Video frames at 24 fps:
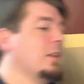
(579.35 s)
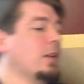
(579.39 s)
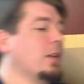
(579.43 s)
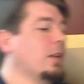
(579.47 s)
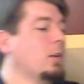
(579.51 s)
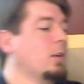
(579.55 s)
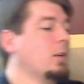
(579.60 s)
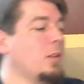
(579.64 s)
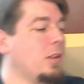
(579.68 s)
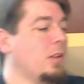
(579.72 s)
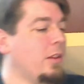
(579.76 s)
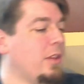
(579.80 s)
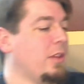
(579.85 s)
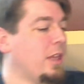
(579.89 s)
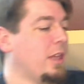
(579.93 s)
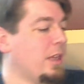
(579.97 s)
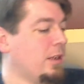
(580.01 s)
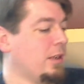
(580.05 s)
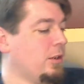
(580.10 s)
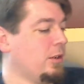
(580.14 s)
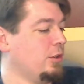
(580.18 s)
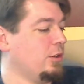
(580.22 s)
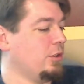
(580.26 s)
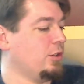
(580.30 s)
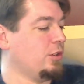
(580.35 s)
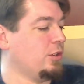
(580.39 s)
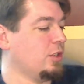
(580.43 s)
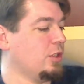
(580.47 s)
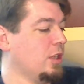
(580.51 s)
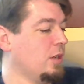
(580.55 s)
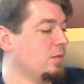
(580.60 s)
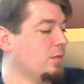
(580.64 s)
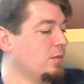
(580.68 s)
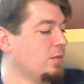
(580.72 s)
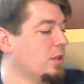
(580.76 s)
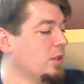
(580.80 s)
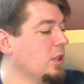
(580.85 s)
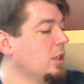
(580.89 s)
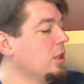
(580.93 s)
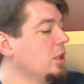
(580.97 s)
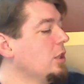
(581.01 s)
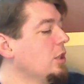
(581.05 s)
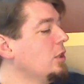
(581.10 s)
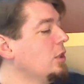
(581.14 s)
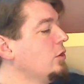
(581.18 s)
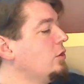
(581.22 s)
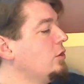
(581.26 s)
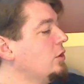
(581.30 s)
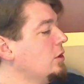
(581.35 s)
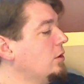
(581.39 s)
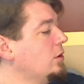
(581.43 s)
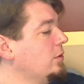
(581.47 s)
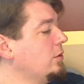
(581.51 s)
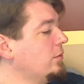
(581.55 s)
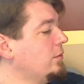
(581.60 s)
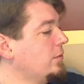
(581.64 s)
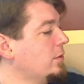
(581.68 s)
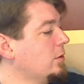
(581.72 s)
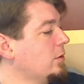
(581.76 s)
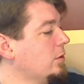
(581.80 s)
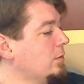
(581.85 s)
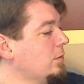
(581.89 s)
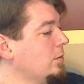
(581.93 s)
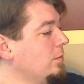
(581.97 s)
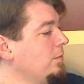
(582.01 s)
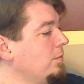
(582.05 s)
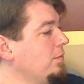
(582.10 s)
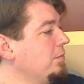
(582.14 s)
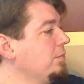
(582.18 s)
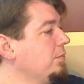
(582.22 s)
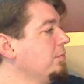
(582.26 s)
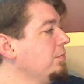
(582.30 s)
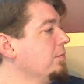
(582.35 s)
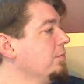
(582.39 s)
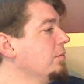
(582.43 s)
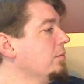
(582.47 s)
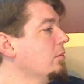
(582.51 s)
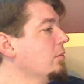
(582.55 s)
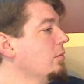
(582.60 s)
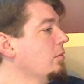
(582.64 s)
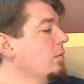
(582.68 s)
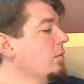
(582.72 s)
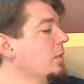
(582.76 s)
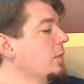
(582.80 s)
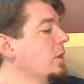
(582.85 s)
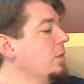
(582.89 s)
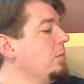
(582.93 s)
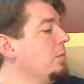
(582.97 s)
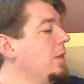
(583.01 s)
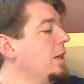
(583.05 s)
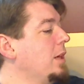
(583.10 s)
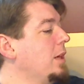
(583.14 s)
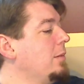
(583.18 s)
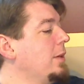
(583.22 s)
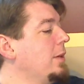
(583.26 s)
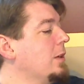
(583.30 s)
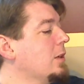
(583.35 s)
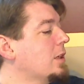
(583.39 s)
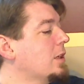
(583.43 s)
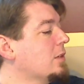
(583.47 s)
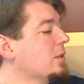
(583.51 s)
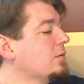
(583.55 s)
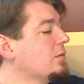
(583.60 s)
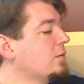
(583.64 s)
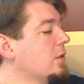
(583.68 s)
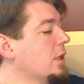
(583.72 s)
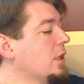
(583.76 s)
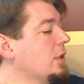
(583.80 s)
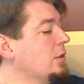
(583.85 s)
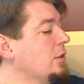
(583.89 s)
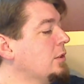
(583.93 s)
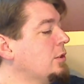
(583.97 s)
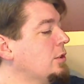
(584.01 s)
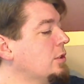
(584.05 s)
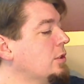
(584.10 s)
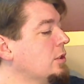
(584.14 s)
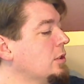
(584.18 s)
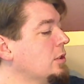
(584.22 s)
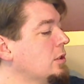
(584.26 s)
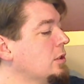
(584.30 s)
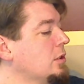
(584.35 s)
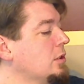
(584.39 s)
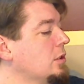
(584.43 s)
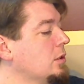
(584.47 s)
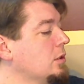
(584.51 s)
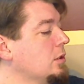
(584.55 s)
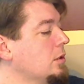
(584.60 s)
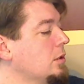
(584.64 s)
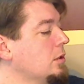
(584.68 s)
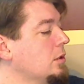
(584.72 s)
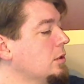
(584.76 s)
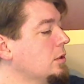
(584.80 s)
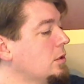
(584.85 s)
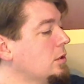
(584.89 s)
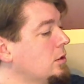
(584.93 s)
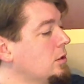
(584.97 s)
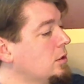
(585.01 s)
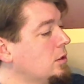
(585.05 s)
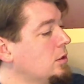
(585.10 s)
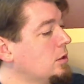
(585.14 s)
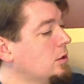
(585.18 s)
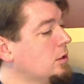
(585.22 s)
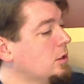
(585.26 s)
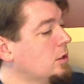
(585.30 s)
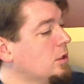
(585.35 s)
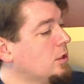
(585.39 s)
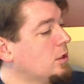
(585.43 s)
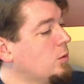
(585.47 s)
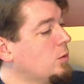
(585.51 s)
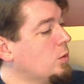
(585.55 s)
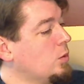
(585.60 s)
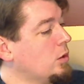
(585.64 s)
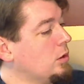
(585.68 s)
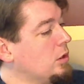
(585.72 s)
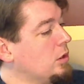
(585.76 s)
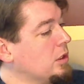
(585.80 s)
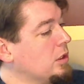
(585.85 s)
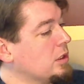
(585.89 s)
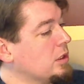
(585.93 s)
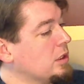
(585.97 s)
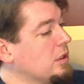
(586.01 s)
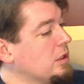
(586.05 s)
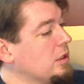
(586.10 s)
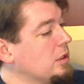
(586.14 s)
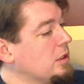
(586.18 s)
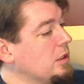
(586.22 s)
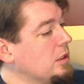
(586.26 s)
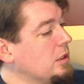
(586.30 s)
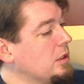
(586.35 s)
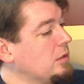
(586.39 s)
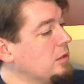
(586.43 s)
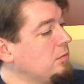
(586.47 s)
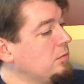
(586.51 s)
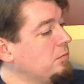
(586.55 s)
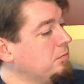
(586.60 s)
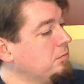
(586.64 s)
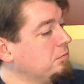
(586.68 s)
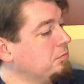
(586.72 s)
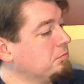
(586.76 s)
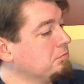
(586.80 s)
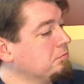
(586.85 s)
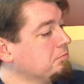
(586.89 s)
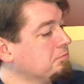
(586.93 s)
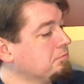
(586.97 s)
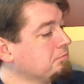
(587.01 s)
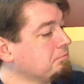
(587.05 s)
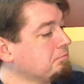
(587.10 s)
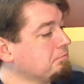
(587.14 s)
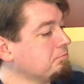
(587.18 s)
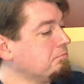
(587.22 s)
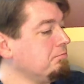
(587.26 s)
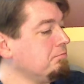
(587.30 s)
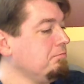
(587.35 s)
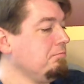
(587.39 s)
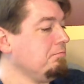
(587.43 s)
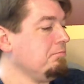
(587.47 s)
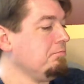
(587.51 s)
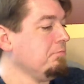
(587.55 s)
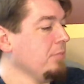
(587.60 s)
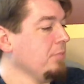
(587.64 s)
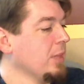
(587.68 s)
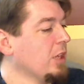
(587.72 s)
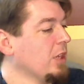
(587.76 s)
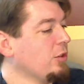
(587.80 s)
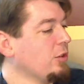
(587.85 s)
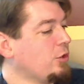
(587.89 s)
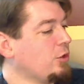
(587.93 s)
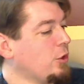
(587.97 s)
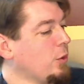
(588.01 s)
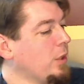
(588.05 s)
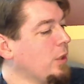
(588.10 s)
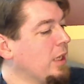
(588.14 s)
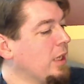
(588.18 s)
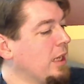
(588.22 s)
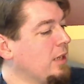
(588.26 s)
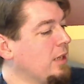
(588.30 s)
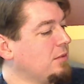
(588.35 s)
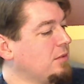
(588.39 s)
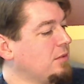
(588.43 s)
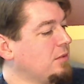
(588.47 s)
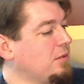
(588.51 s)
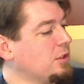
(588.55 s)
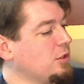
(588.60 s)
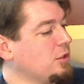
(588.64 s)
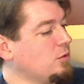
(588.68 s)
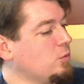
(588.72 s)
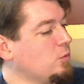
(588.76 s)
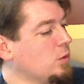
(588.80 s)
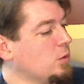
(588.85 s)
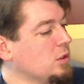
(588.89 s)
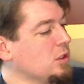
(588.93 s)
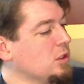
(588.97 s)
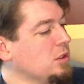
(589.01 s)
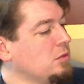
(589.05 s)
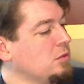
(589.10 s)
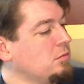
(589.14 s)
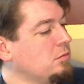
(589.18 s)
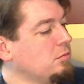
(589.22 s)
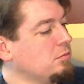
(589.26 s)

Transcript: and all of that good stuff? So for my American friends, we're looking at 2.5 inches wide